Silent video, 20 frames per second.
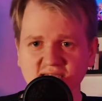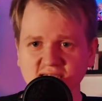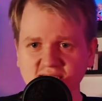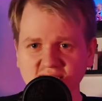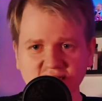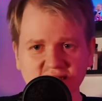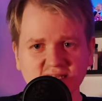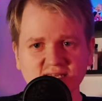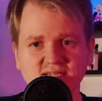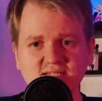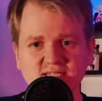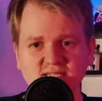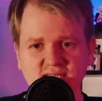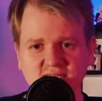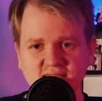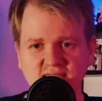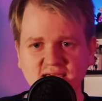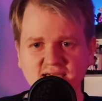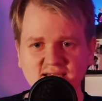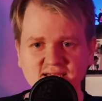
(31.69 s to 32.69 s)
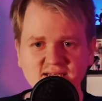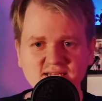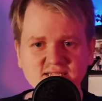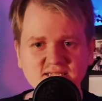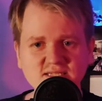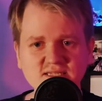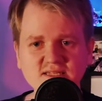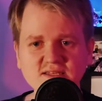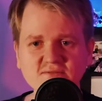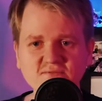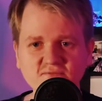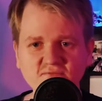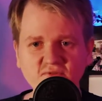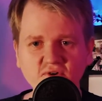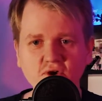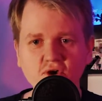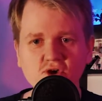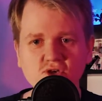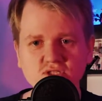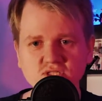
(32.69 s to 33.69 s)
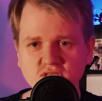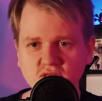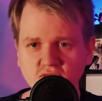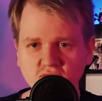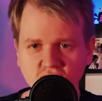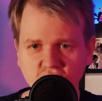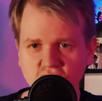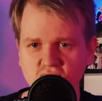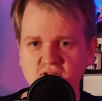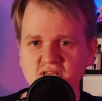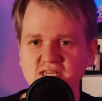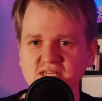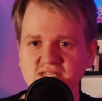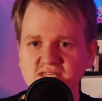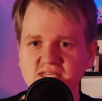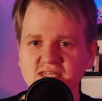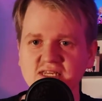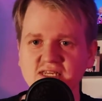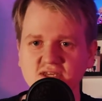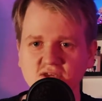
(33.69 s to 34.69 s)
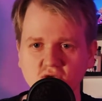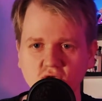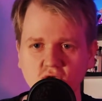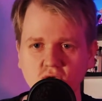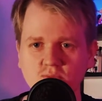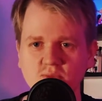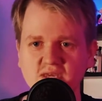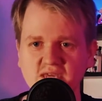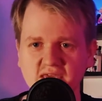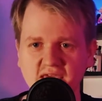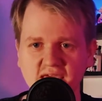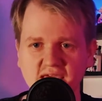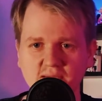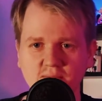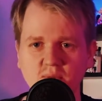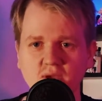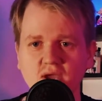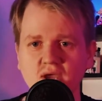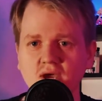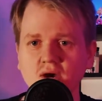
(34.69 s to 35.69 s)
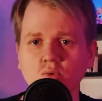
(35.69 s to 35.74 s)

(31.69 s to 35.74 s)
it is that it's the first 3D Kirby game